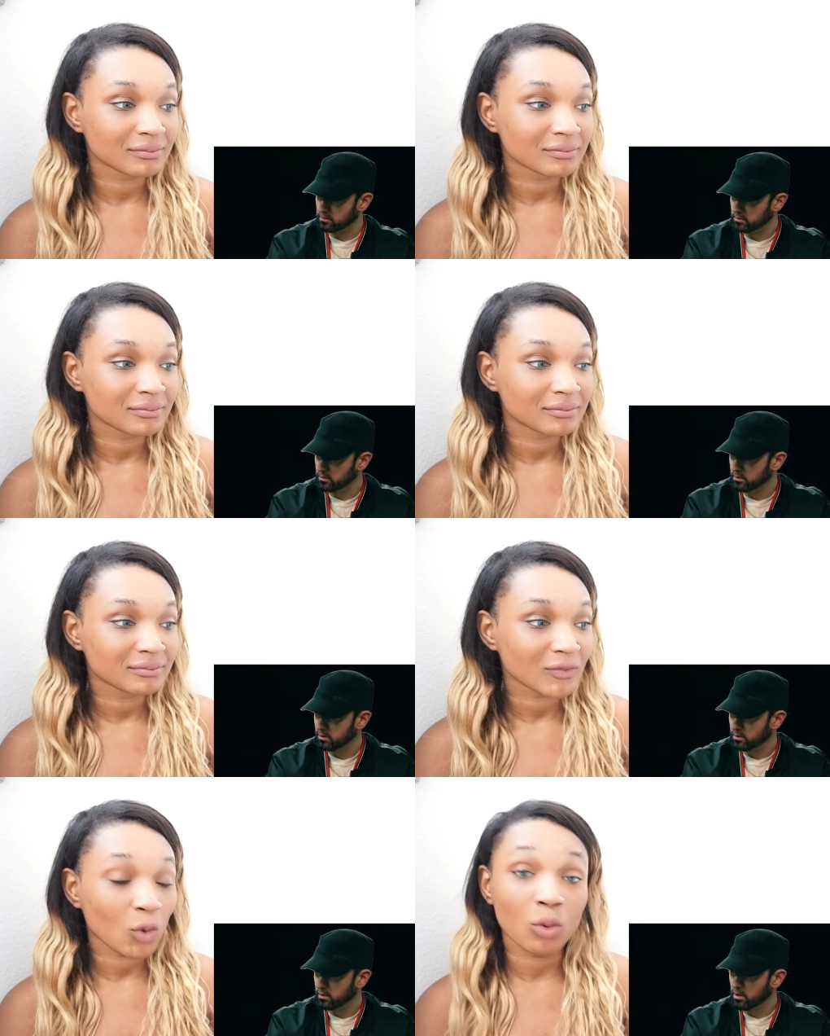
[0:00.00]
Speaker 1: now.
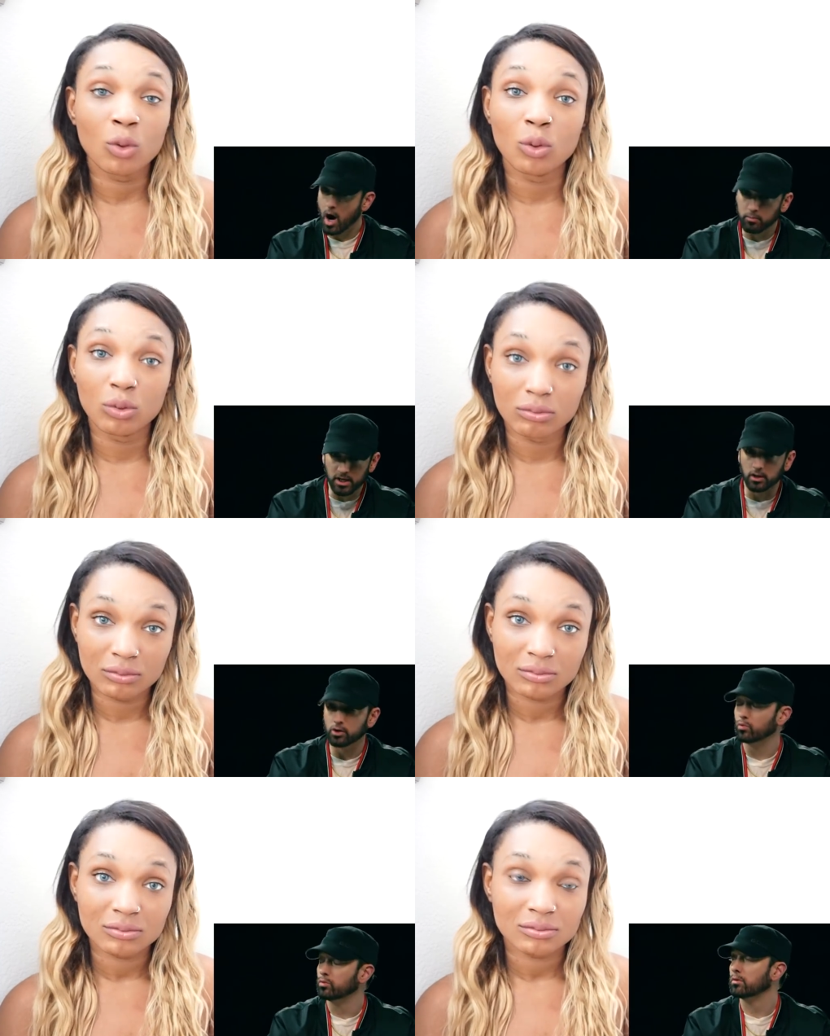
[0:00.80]
Ooh.
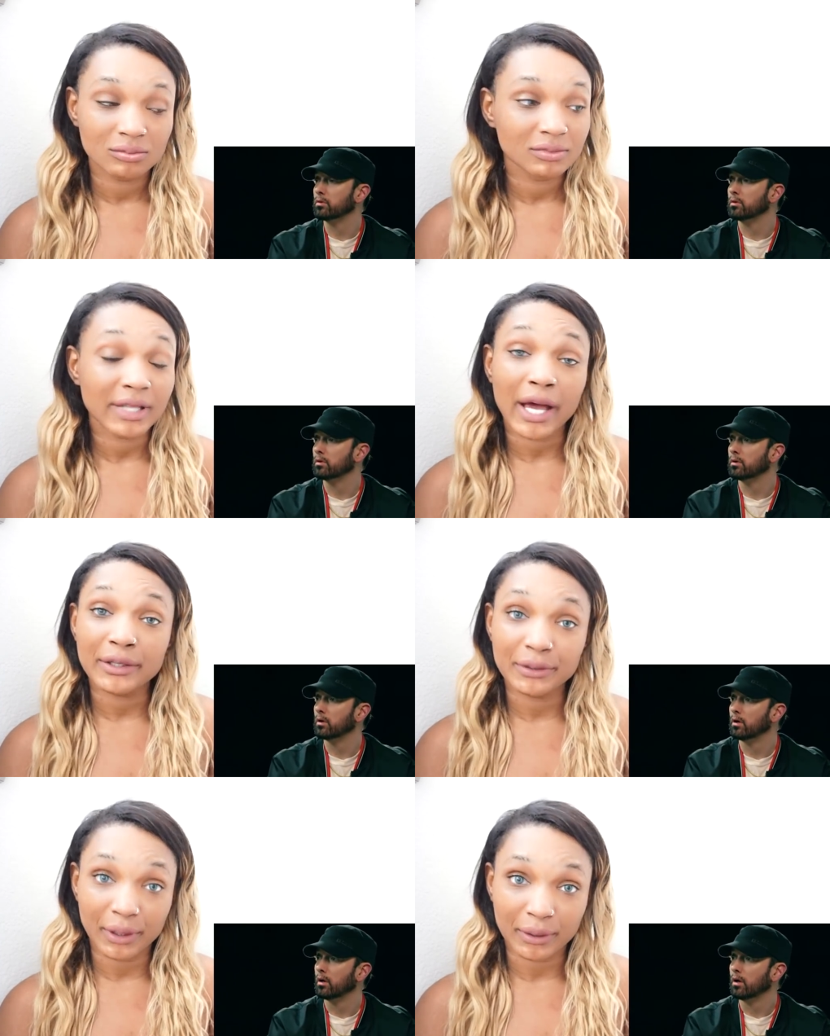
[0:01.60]
I'm telling you. Now
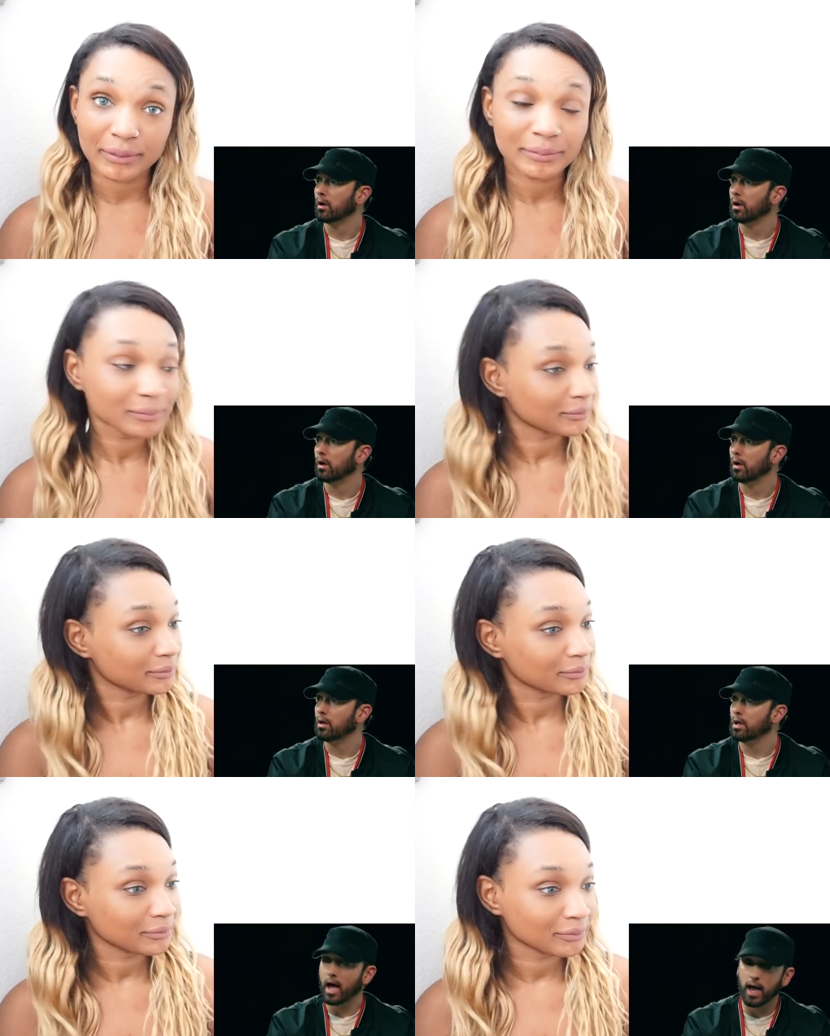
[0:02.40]
you know.
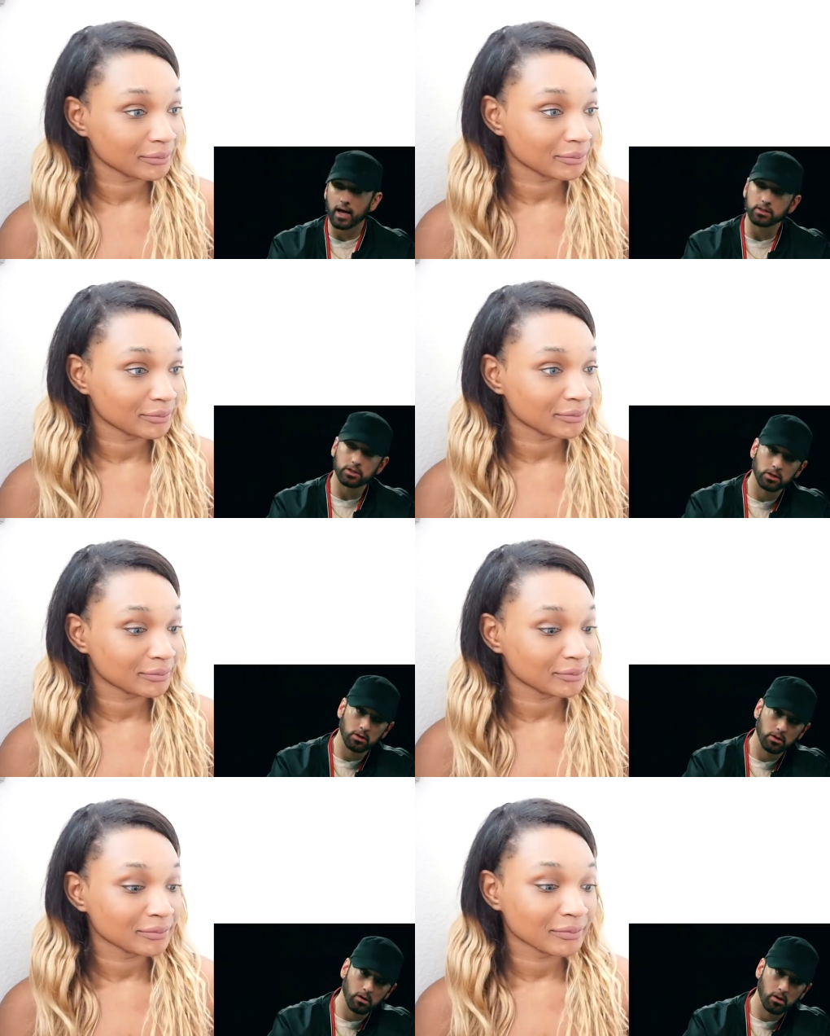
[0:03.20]

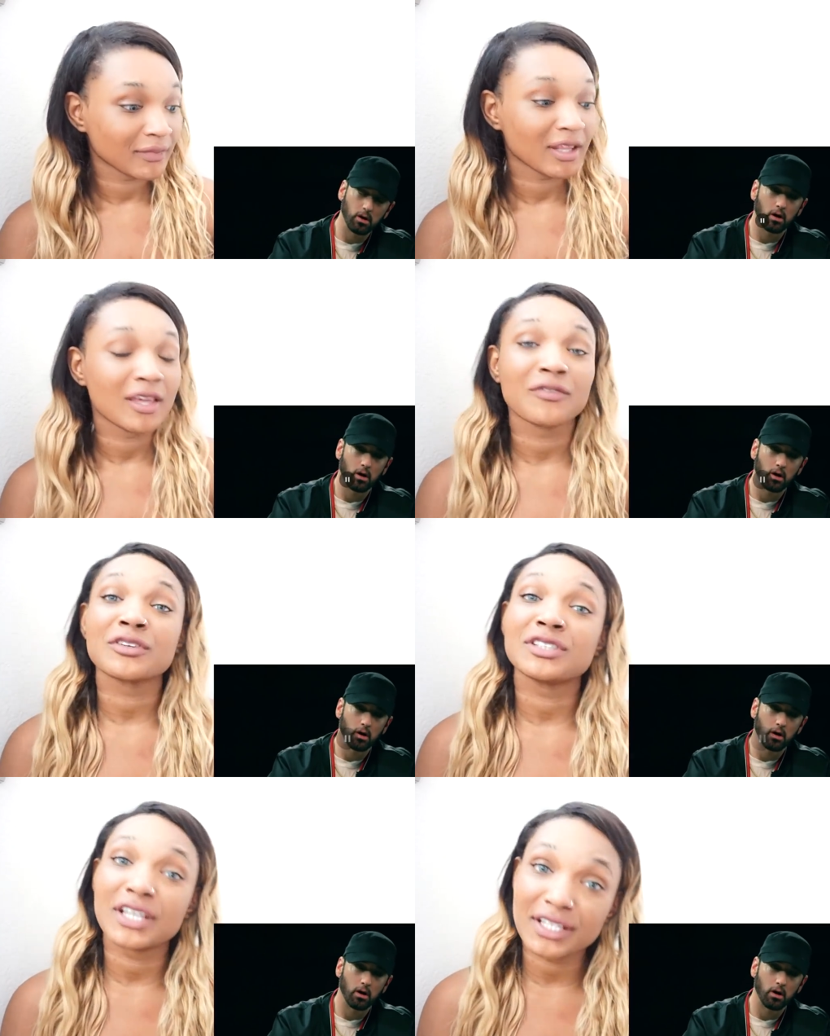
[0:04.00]
And.
Speaker 2: If
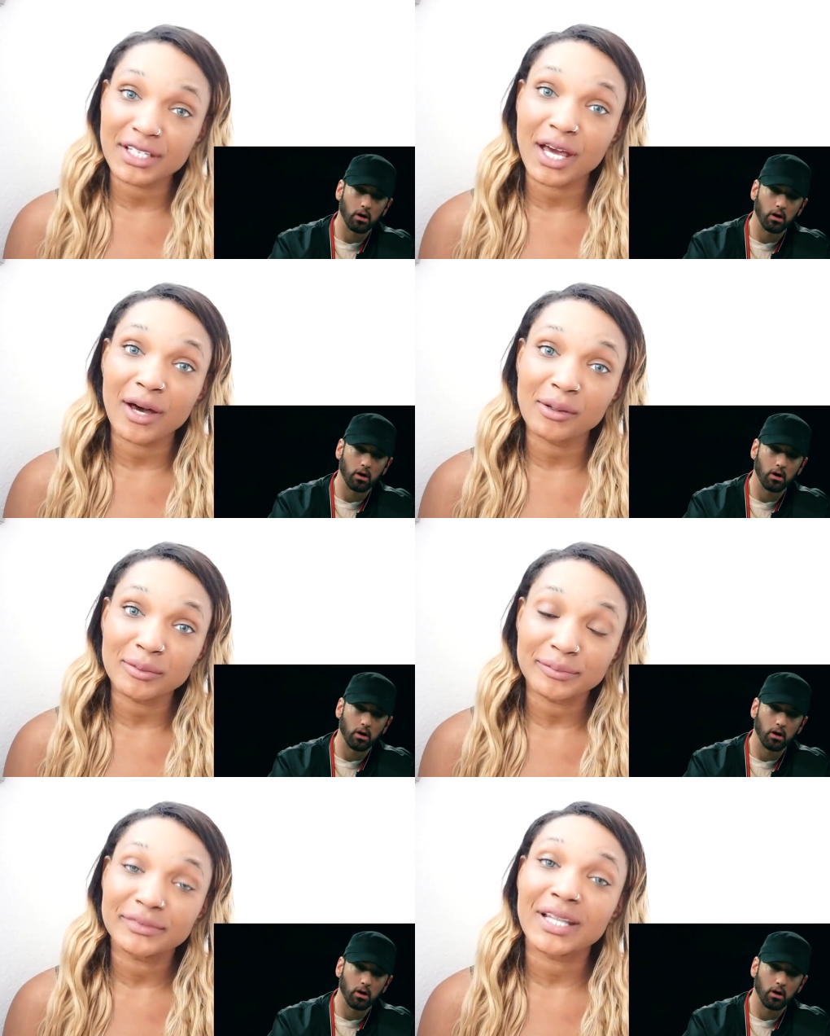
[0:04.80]
you didn't
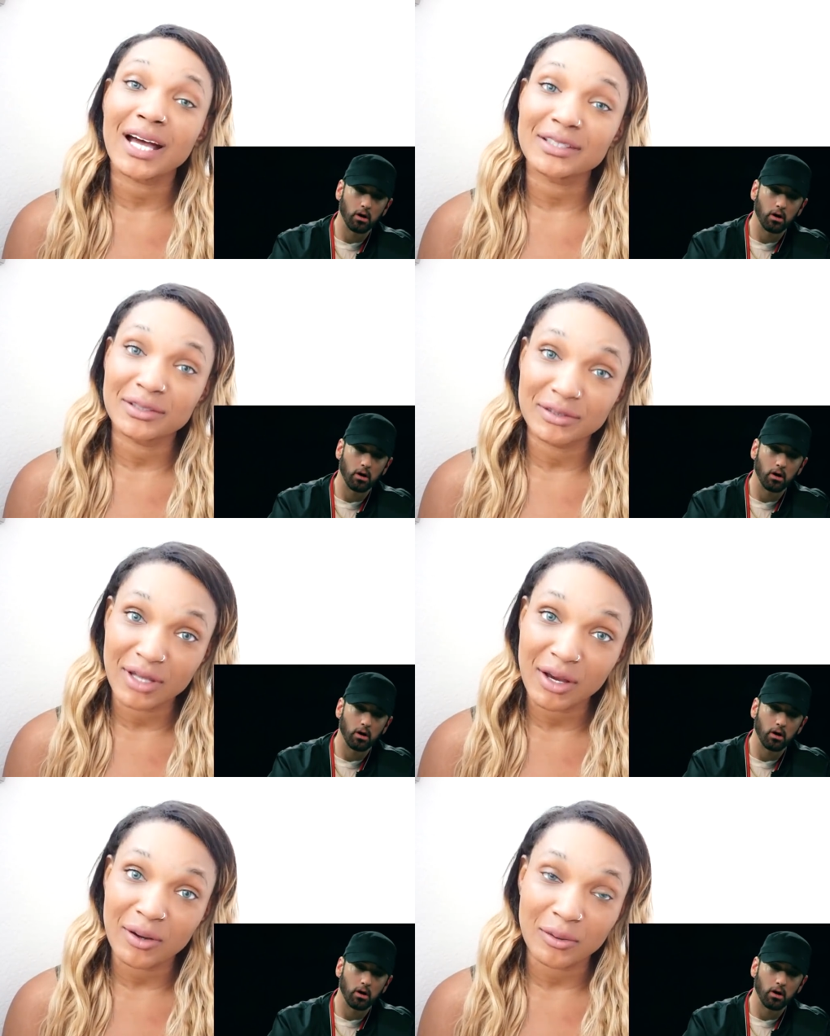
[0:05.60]
know, now you
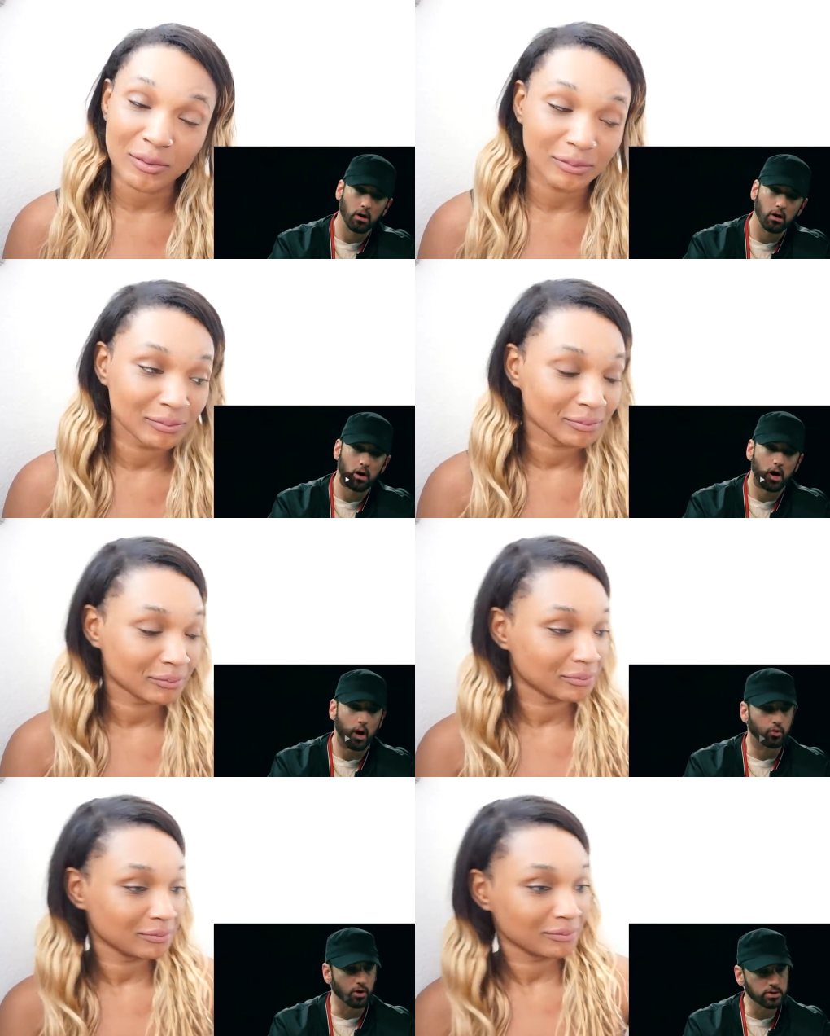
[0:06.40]
know.
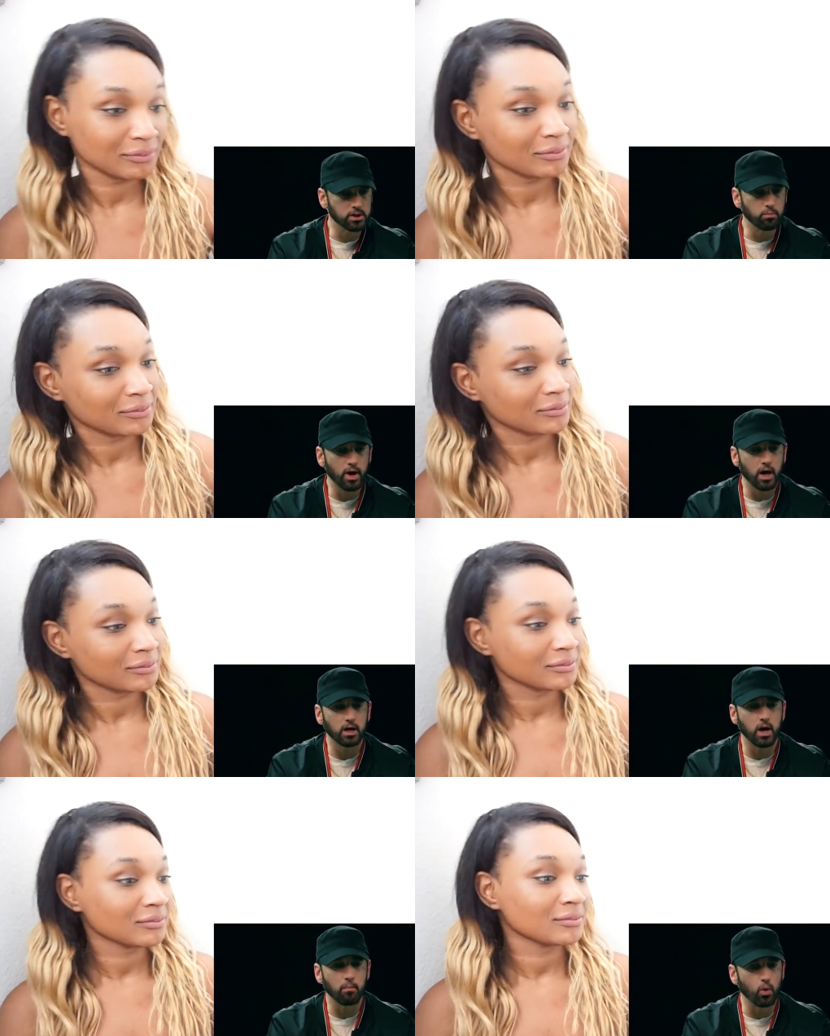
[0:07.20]
Speaker 1: I'm gonna
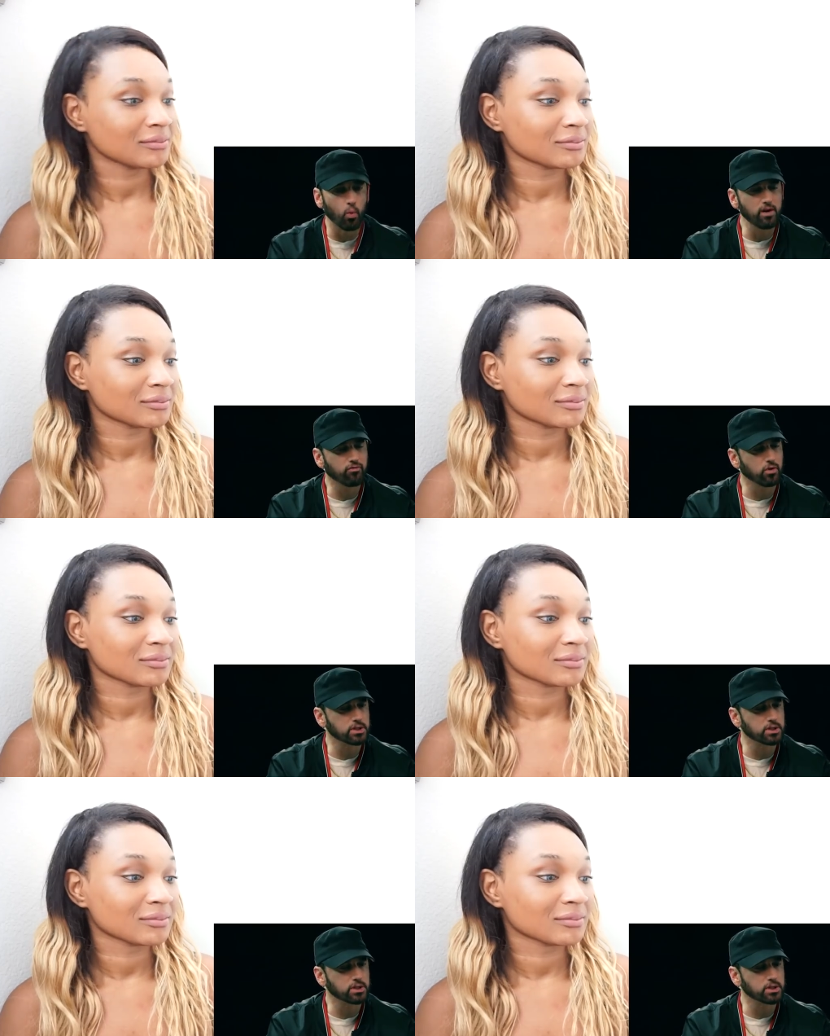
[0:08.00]
sit back and I'm gonna